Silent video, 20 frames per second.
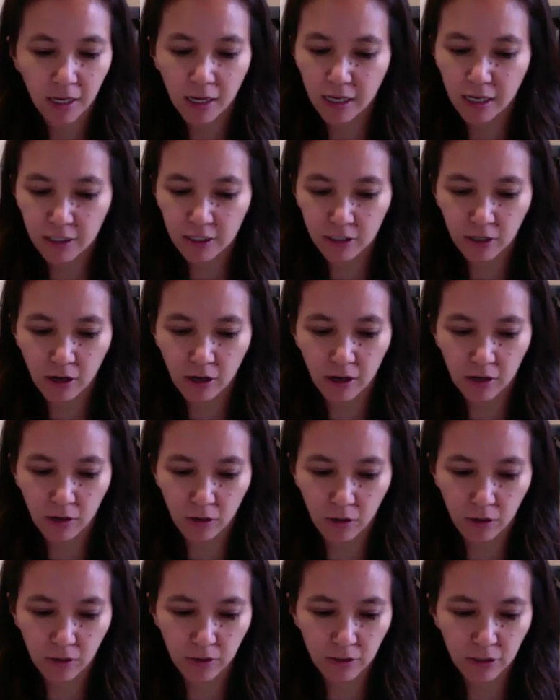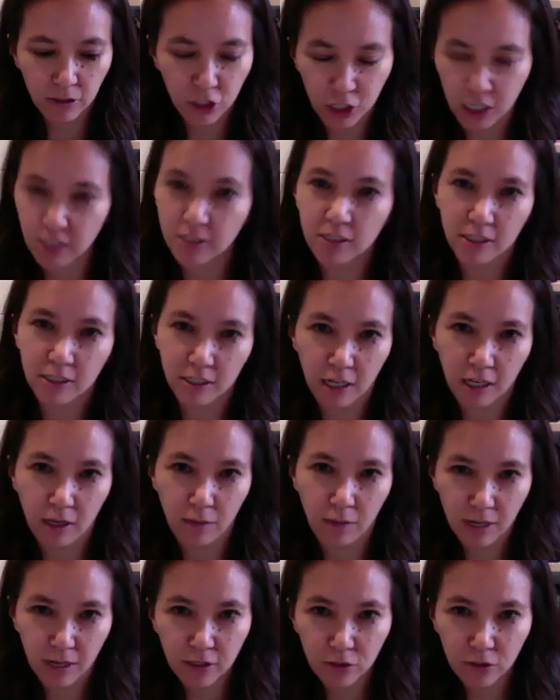is not just to tell
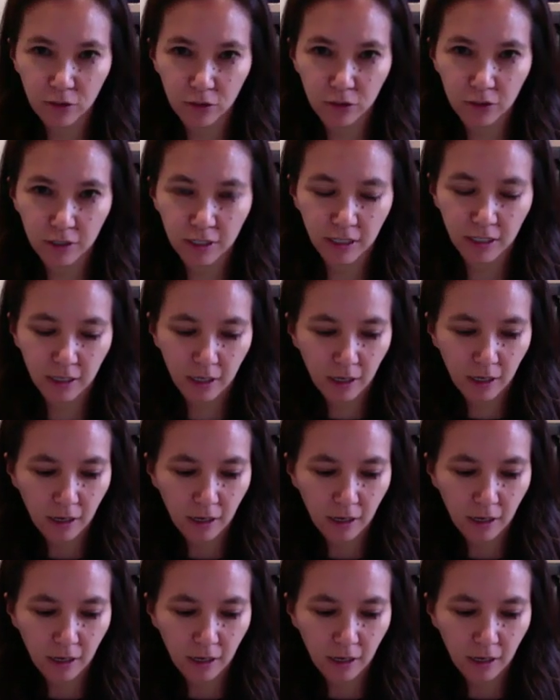my story.